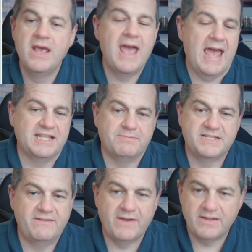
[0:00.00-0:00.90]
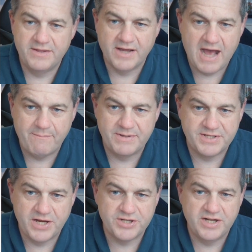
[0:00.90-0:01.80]
and specifically the
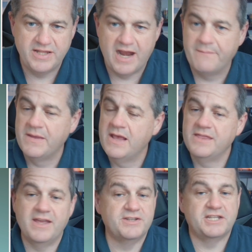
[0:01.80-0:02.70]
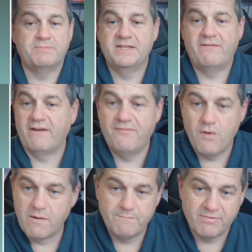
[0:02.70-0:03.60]
compensation in there. There's a specific
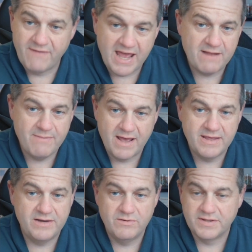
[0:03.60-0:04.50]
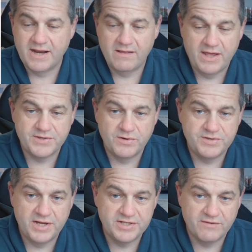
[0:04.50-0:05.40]
form provided by the North Carolina
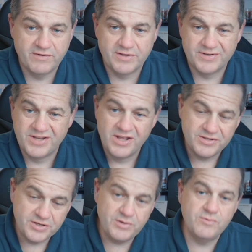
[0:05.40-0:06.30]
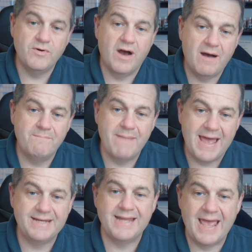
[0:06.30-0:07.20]
Association of Realtors to
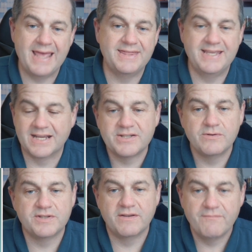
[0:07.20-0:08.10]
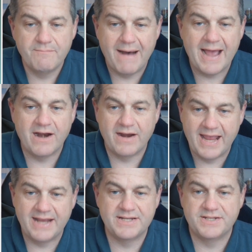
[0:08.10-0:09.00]
amend the exclusive buyer
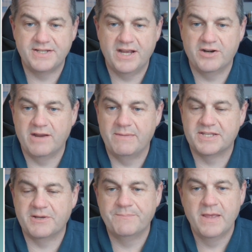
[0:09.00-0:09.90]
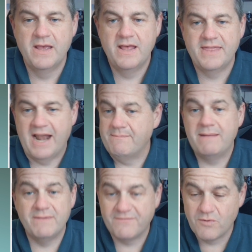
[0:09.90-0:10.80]
agency agreement. So that
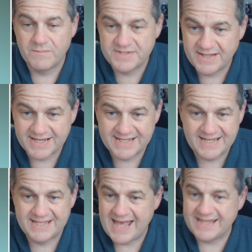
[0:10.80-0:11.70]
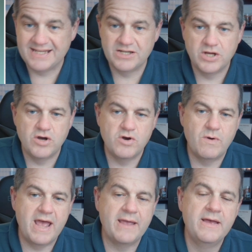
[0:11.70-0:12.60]
amendment form still exists. That didn't go
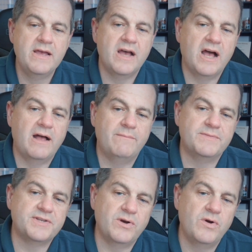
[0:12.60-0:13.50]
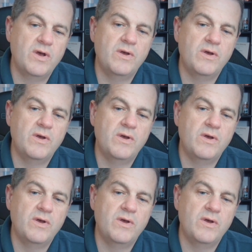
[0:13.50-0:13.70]
away. So